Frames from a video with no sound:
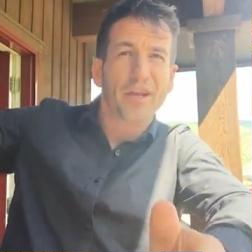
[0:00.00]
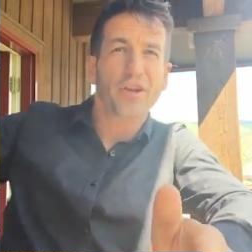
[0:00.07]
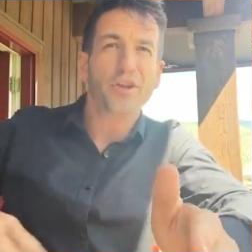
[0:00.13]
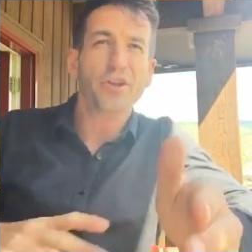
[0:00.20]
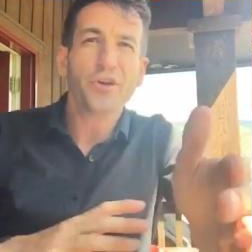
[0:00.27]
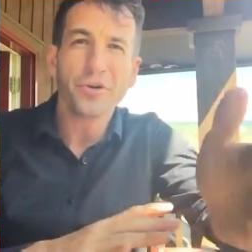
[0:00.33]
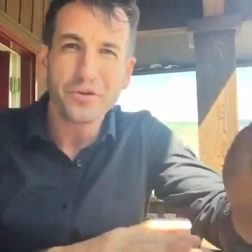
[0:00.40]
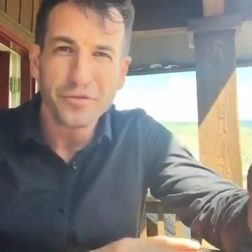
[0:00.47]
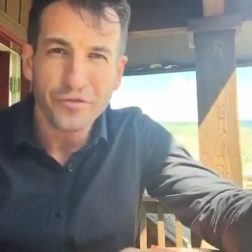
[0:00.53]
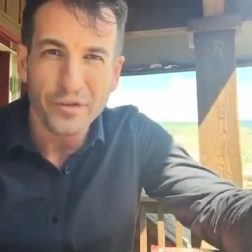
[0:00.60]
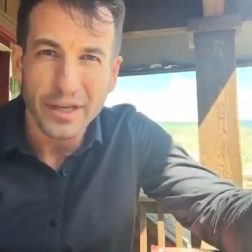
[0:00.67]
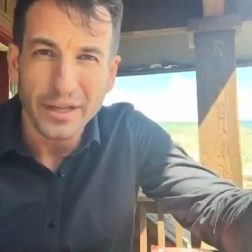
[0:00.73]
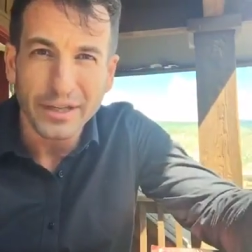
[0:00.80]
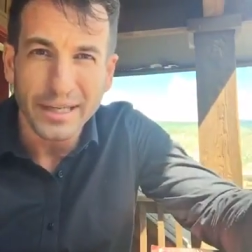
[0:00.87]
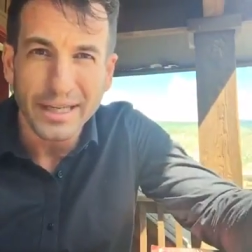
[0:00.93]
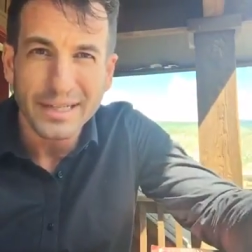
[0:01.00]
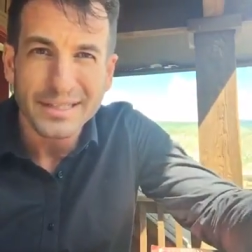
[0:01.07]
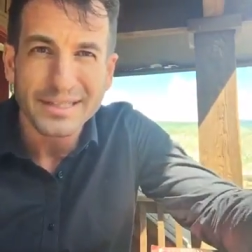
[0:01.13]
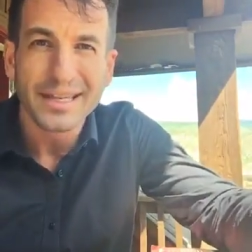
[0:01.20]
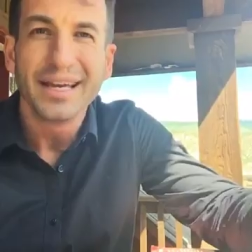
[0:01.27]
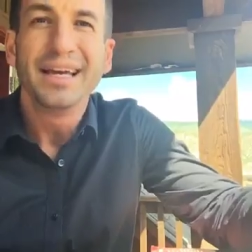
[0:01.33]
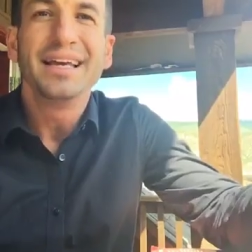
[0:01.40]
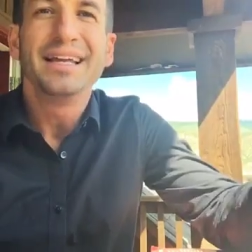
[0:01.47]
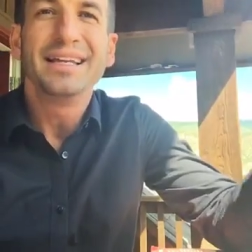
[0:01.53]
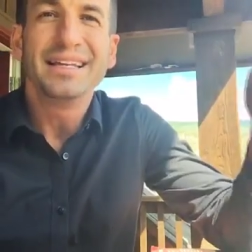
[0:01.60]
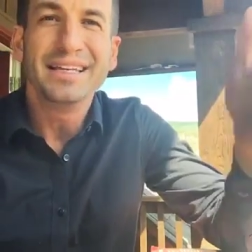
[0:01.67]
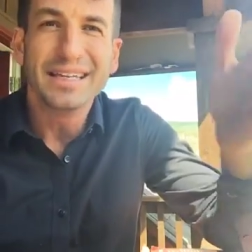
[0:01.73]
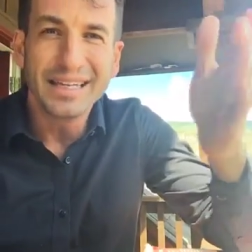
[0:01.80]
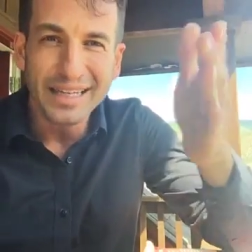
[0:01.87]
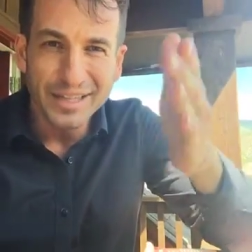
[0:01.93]
New feelings
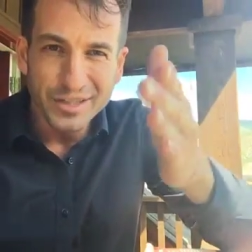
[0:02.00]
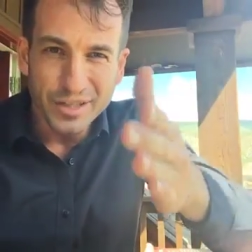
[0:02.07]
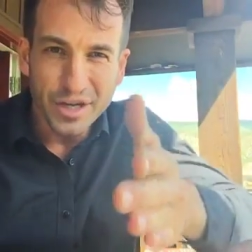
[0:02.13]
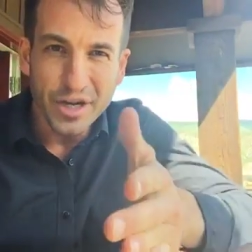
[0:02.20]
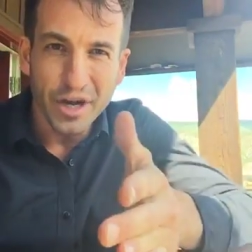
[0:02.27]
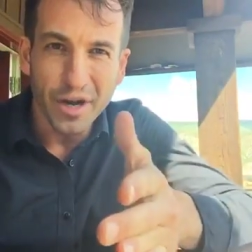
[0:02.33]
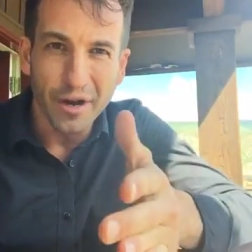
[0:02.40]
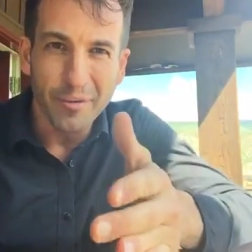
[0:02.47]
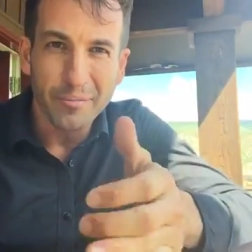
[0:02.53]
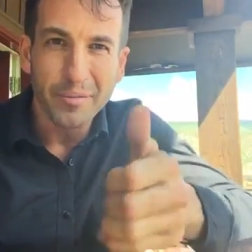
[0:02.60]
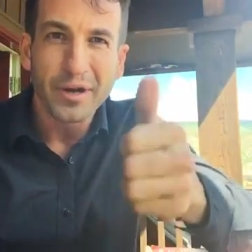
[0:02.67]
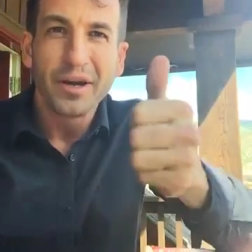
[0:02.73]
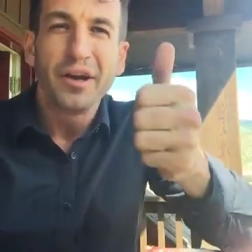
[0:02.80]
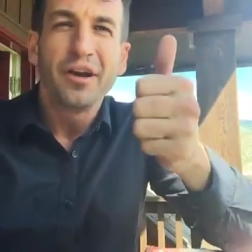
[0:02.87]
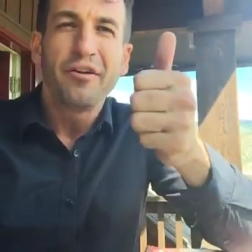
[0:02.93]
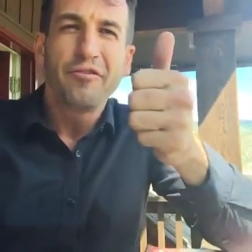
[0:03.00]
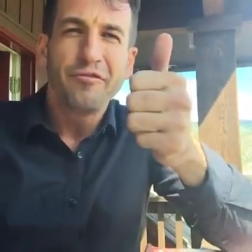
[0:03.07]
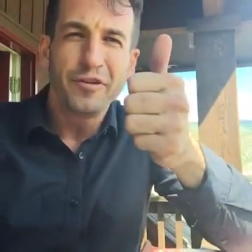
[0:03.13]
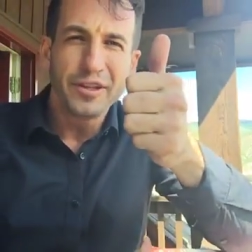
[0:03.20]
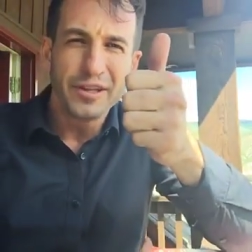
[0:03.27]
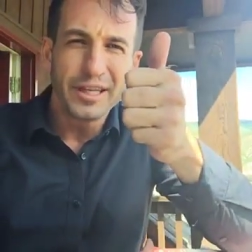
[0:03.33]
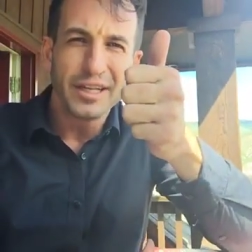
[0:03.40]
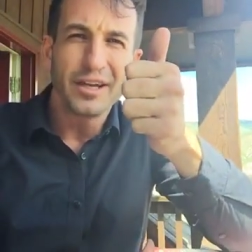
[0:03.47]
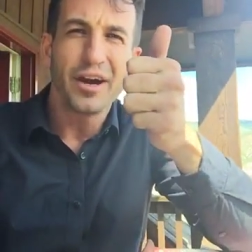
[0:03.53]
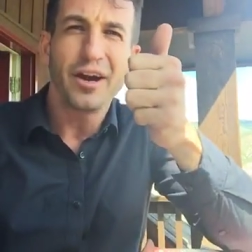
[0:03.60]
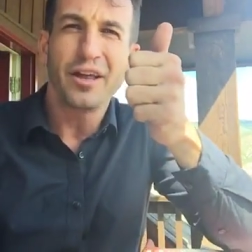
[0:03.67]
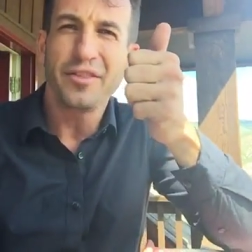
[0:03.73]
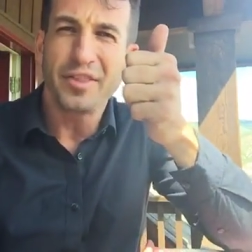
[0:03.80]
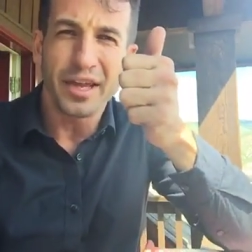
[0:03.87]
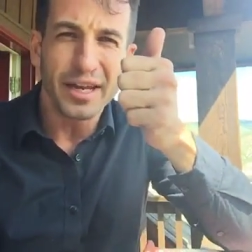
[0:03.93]
need to come. Feeling
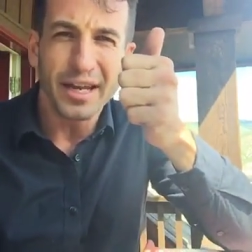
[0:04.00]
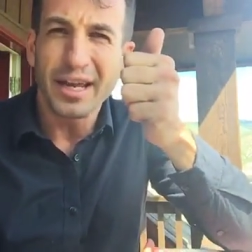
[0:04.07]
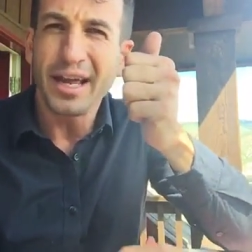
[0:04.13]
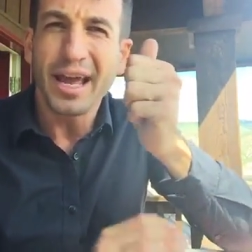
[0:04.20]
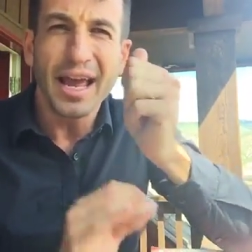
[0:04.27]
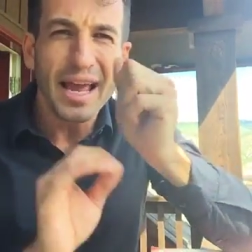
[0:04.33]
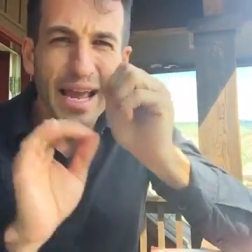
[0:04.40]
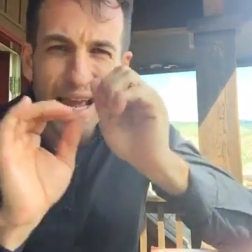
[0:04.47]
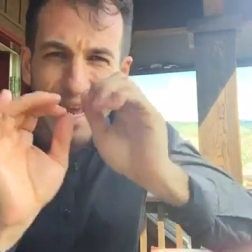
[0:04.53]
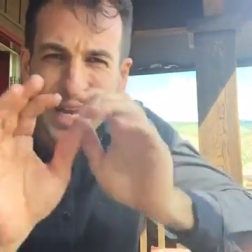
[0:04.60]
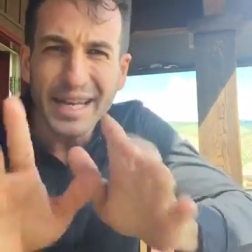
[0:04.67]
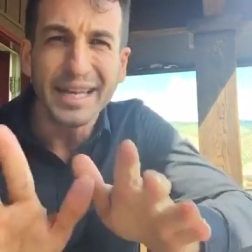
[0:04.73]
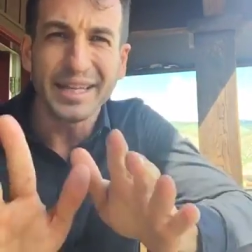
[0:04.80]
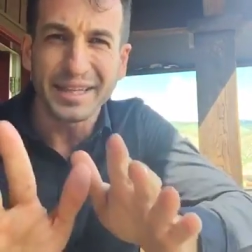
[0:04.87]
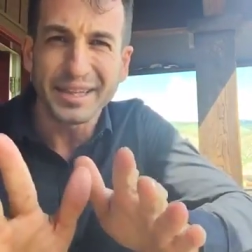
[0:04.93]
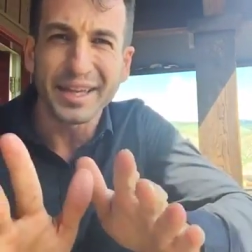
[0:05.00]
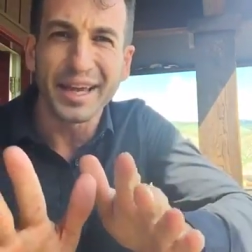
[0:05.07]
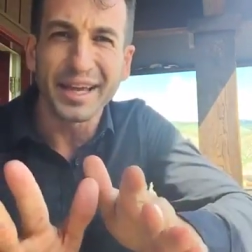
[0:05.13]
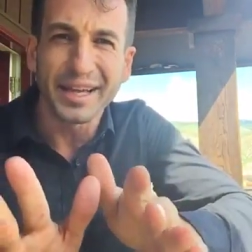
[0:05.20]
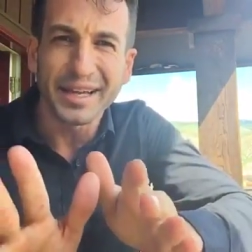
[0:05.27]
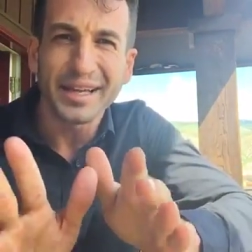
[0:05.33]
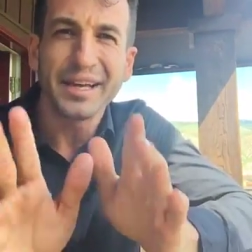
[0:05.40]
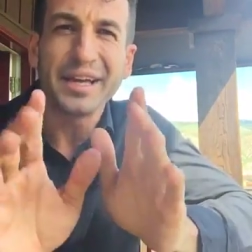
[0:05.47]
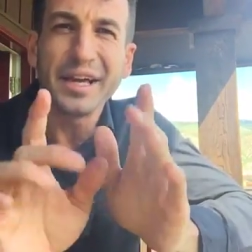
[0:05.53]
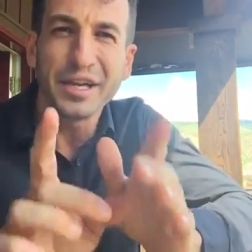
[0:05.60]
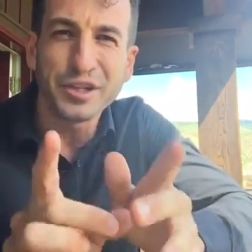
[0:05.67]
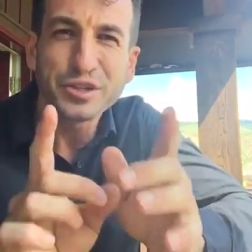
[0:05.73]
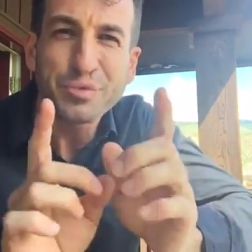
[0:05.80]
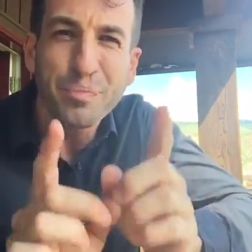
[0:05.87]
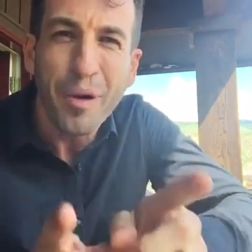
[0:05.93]
that anything
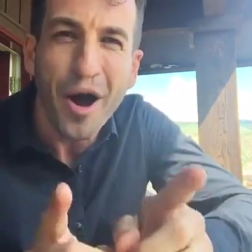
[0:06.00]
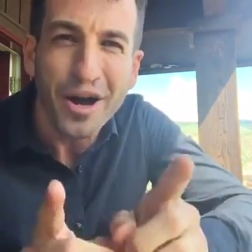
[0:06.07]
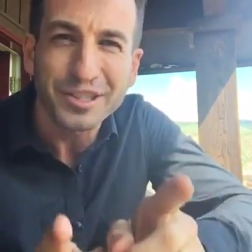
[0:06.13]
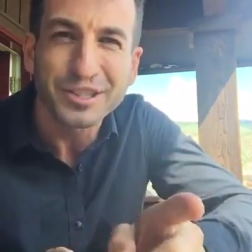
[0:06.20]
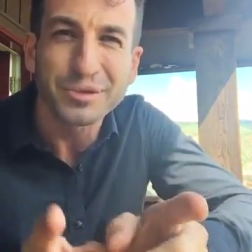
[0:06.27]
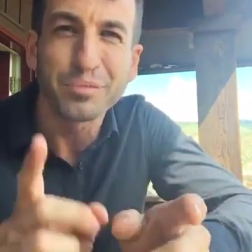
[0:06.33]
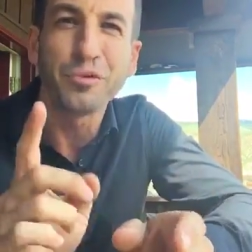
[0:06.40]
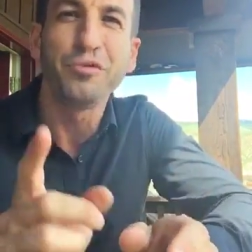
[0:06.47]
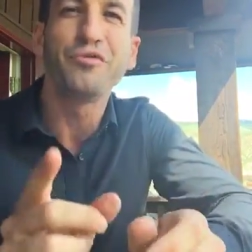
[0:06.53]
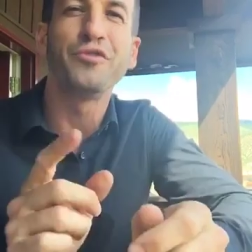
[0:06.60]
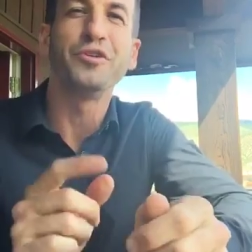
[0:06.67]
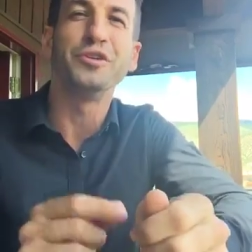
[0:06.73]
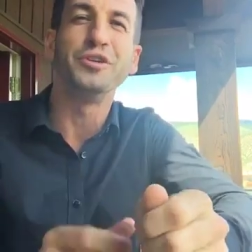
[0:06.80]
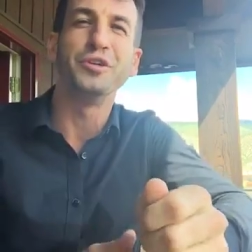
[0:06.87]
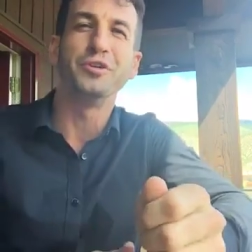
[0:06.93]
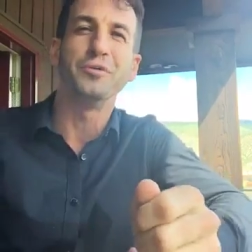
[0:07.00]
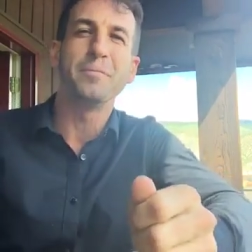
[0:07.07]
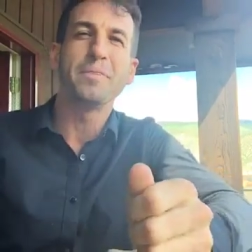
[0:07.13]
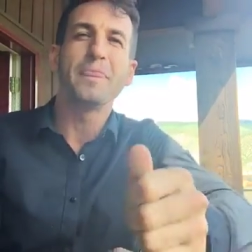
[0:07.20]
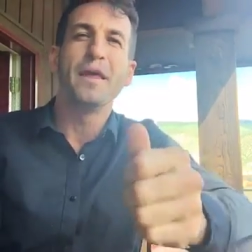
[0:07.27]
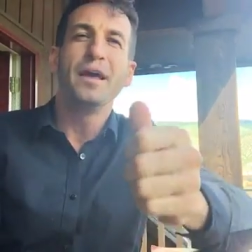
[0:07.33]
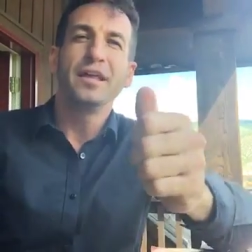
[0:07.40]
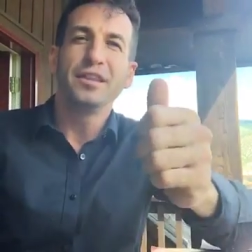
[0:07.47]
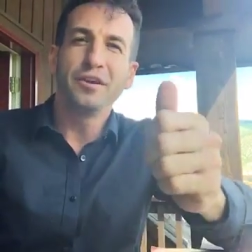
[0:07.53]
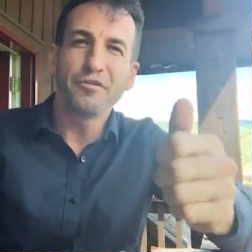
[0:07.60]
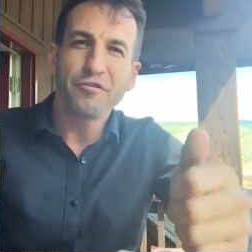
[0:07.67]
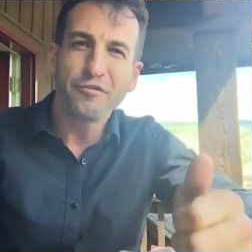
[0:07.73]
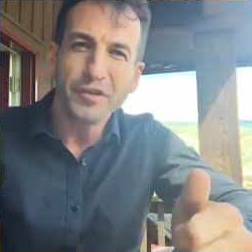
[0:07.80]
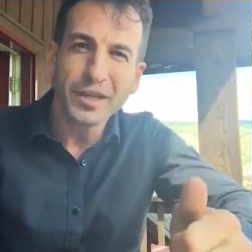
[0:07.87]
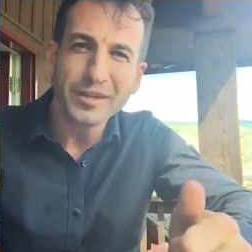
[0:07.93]
is possible for you. The
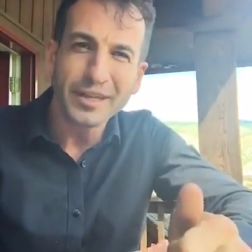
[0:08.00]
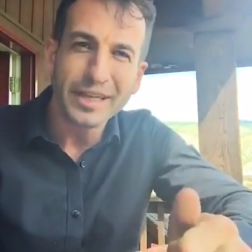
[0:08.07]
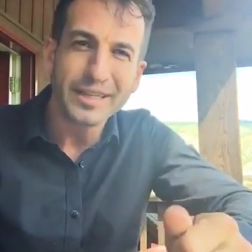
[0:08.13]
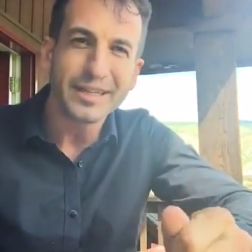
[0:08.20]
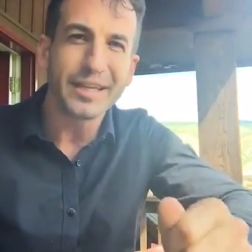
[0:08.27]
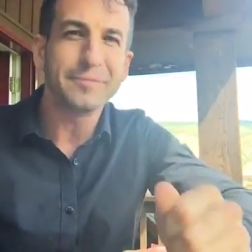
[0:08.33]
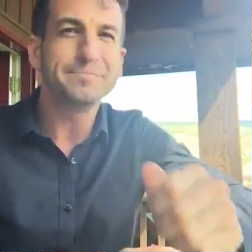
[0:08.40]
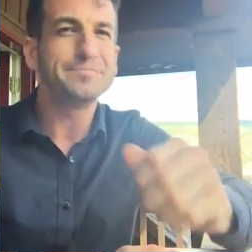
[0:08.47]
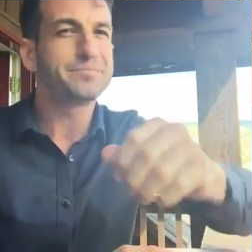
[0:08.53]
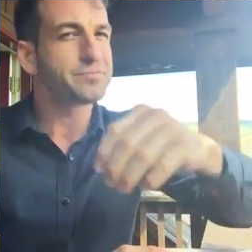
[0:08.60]
feeling that